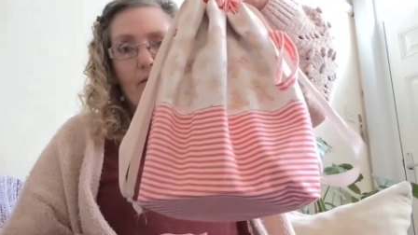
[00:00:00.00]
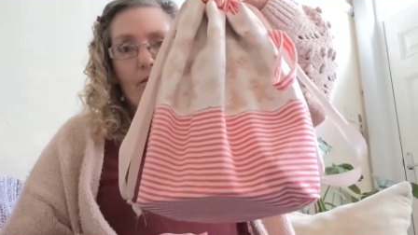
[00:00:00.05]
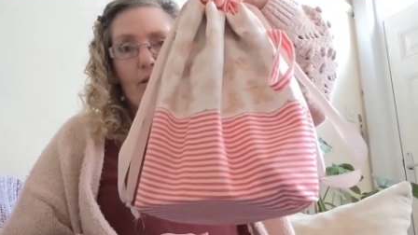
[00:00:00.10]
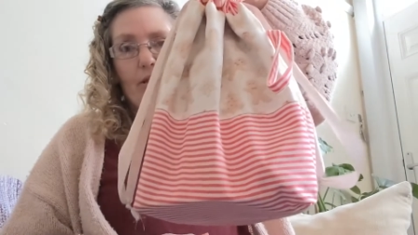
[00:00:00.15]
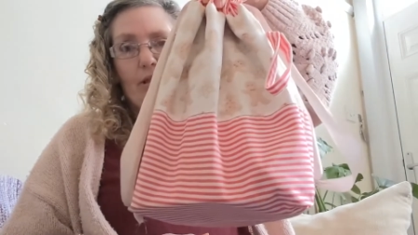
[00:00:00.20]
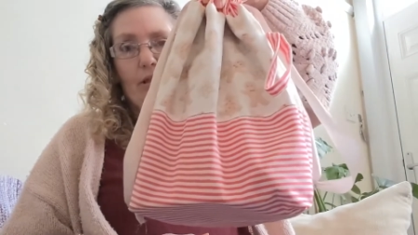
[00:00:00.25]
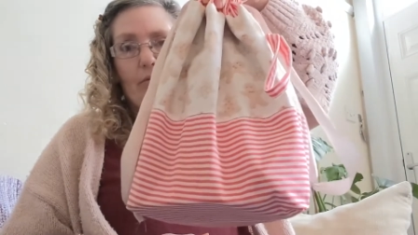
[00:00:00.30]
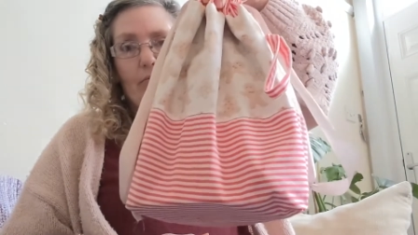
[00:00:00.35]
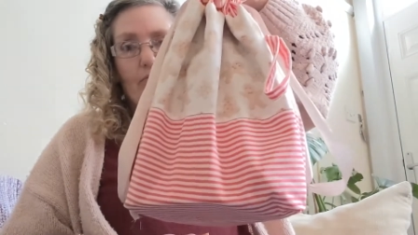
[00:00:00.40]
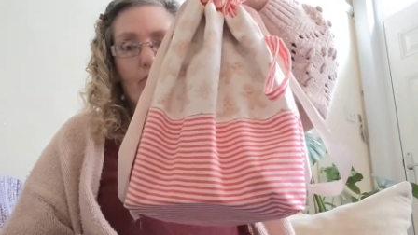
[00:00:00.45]

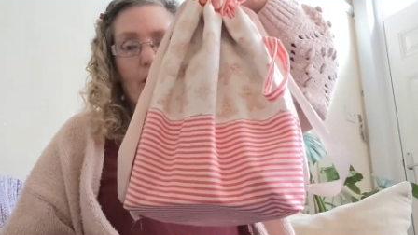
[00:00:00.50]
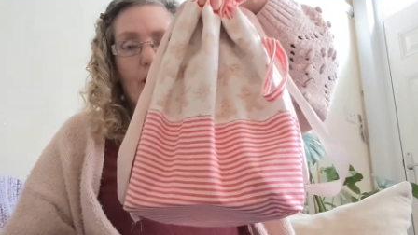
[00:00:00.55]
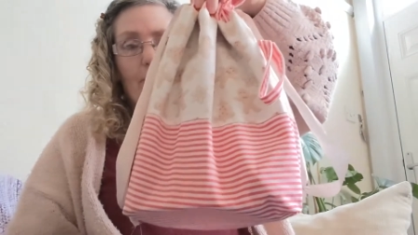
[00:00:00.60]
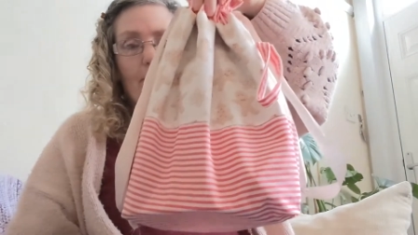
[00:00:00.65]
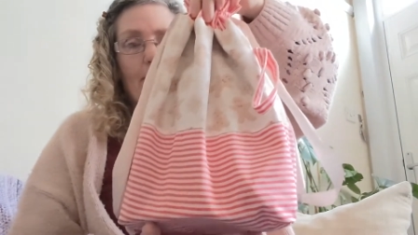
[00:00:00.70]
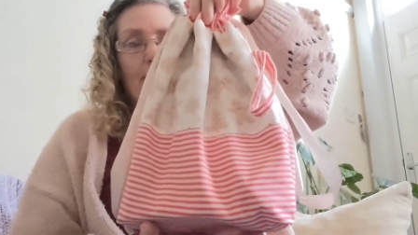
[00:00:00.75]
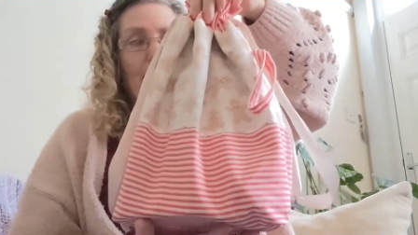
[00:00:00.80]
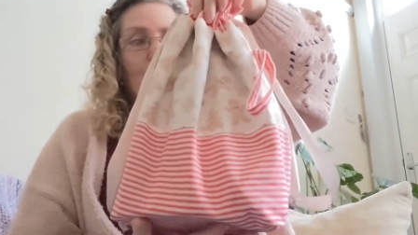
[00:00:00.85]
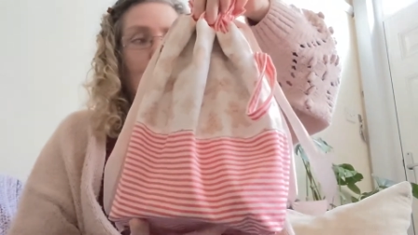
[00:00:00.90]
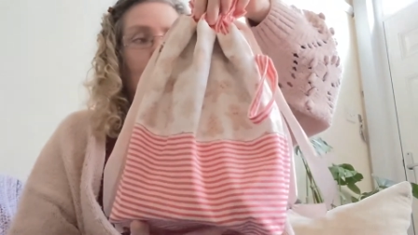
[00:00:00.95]
So I'm really
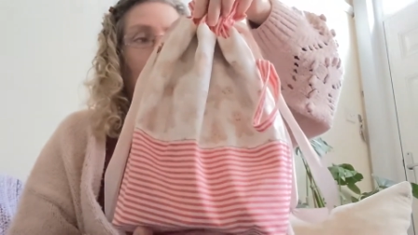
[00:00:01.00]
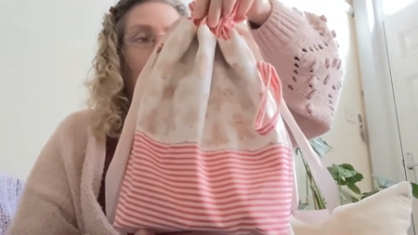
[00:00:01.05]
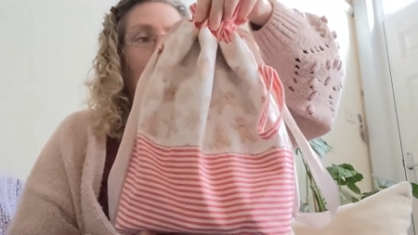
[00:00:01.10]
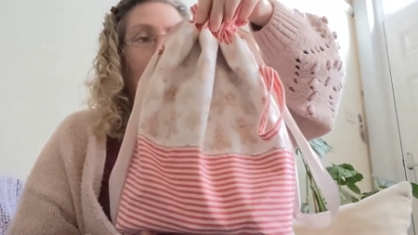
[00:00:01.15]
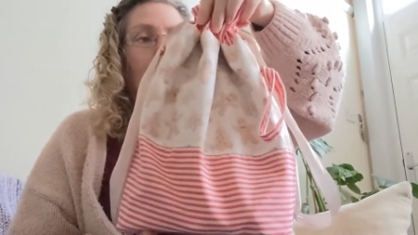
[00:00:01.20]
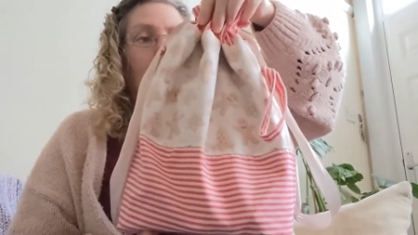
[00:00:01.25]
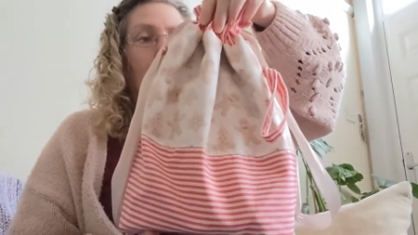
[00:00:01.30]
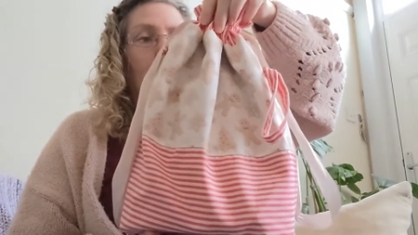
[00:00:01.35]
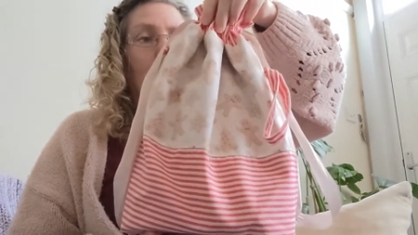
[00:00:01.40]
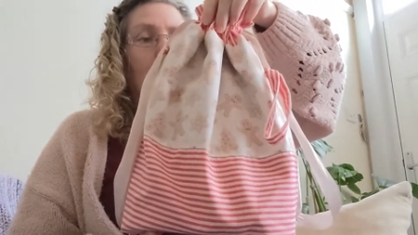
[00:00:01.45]
pleased with
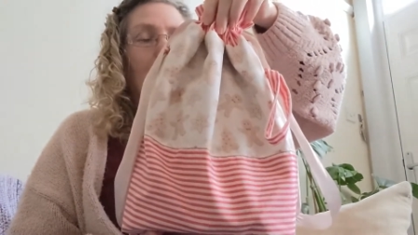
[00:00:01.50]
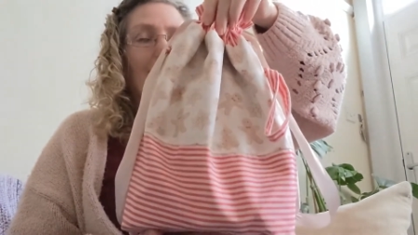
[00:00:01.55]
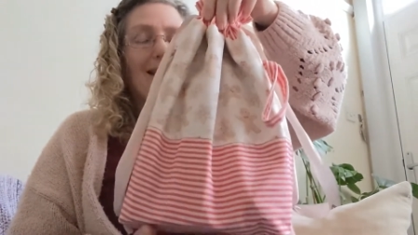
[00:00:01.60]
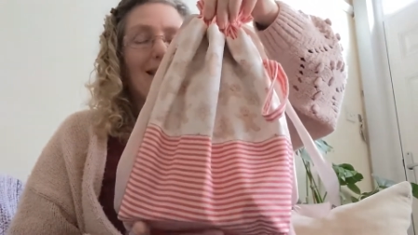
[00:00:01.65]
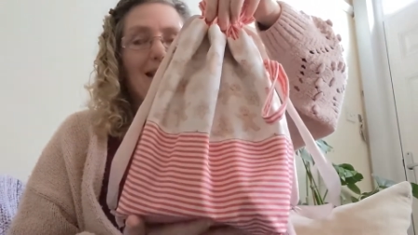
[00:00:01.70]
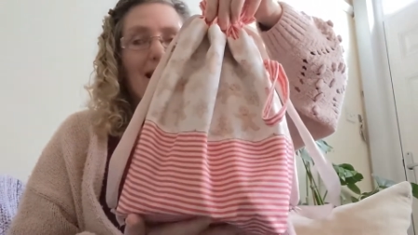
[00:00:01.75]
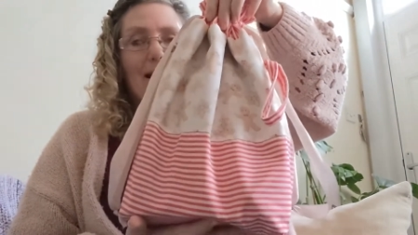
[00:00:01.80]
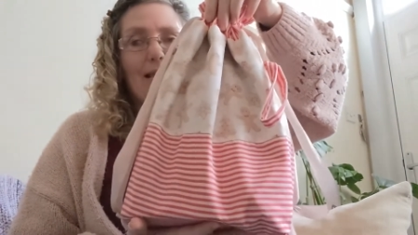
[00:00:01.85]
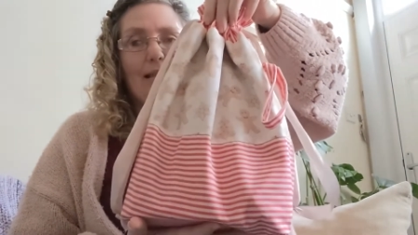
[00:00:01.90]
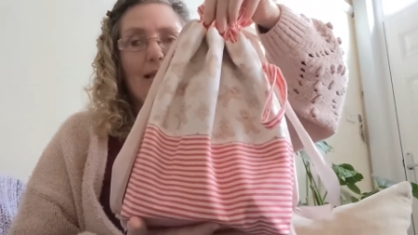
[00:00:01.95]
that. And it's,
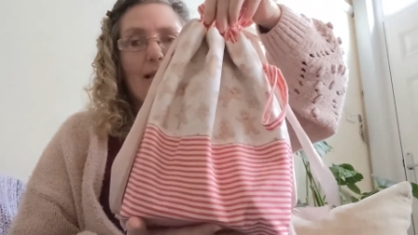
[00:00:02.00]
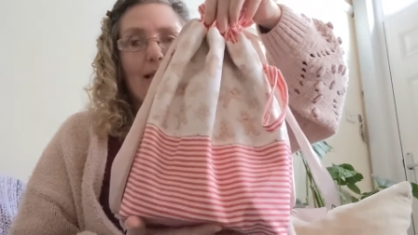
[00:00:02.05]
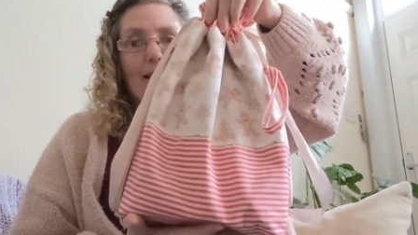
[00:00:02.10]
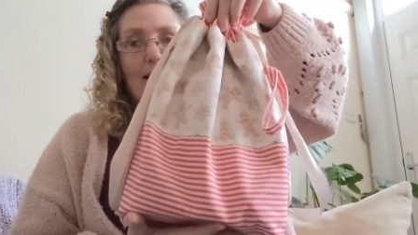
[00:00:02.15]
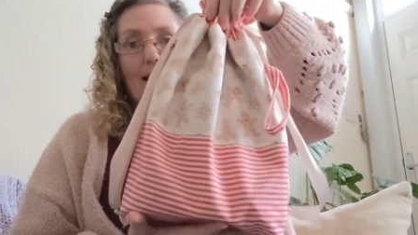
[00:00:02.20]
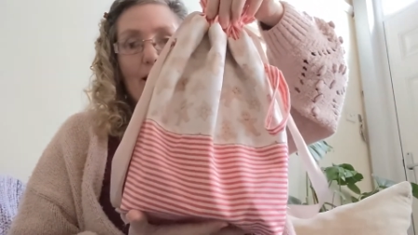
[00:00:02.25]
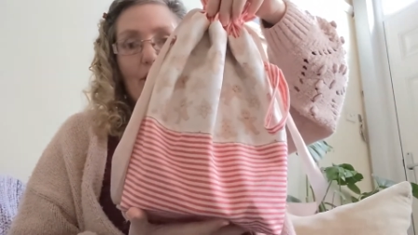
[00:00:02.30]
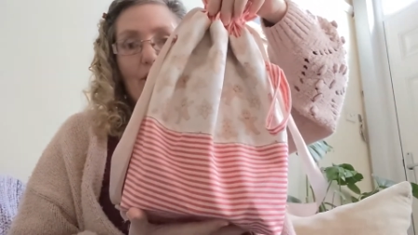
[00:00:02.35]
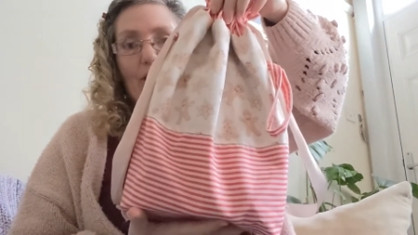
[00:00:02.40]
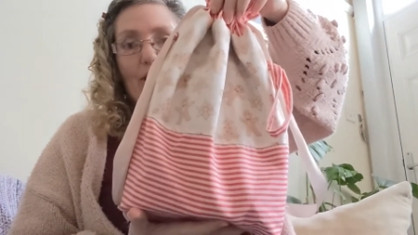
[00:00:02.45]
stand, it's actually